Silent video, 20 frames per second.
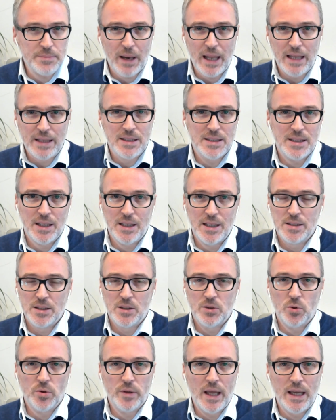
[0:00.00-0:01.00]
planted,
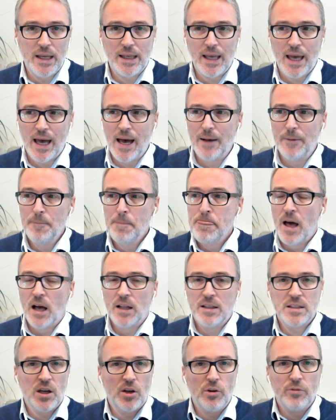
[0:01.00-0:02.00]
or they get a
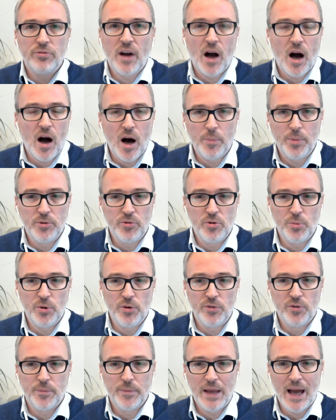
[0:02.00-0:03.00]
ton of carbon
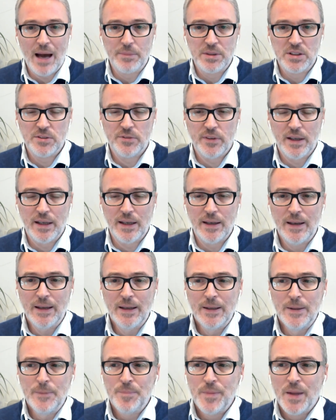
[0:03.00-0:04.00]
removed from the atmosphere,
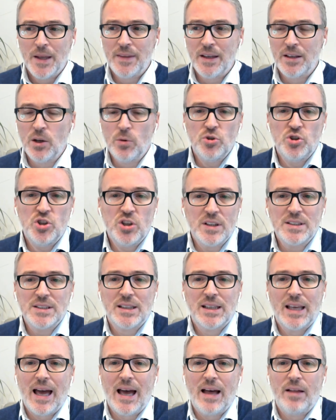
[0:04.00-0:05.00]
they don't just
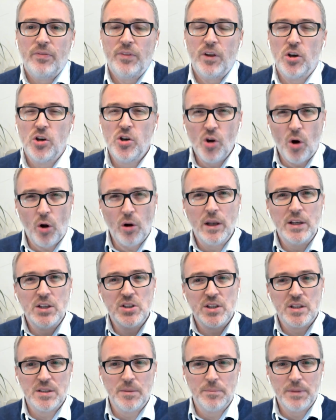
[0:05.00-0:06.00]
get the knowledge
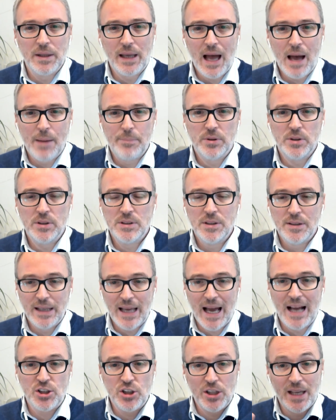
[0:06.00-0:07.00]
that something happened, they
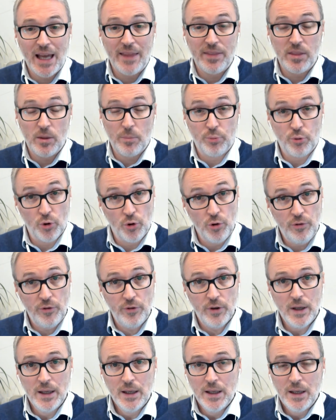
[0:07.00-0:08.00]
actually get the proof.
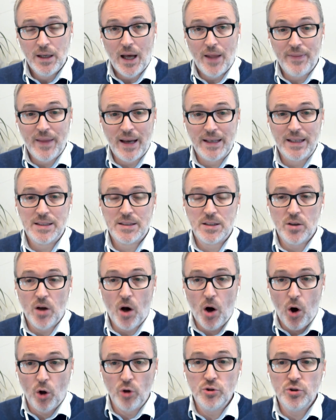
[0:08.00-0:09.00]
And that is an
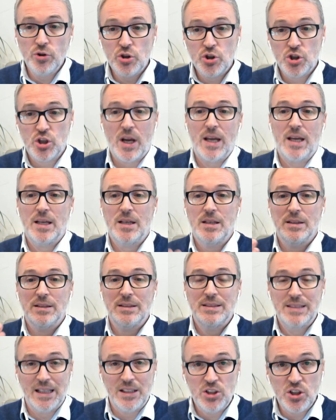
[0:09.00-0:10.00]
on-chain
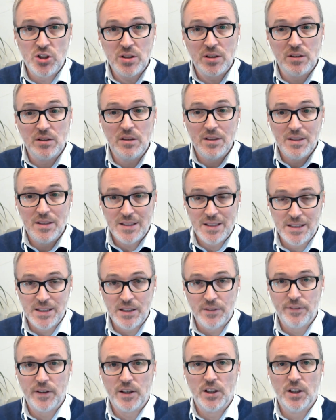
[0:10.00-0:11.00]
digital
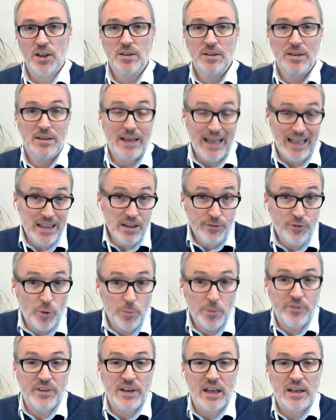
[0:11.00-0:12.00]
certificate in the form
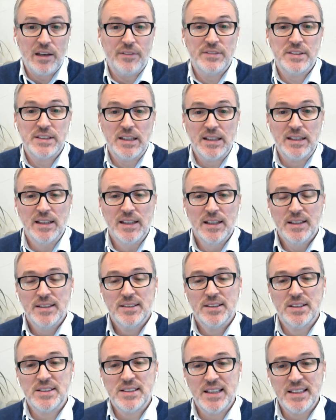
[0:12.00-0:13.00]
of an NFT
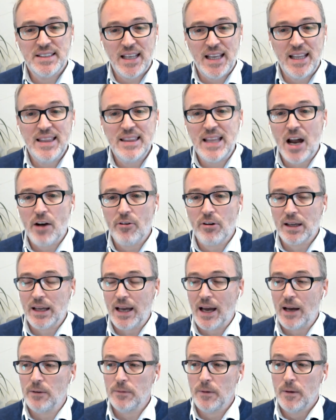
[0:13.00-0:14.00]
that sits in their
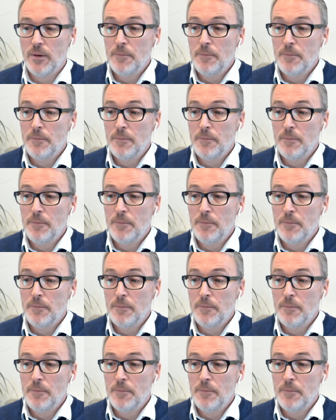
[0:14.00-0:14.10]
account.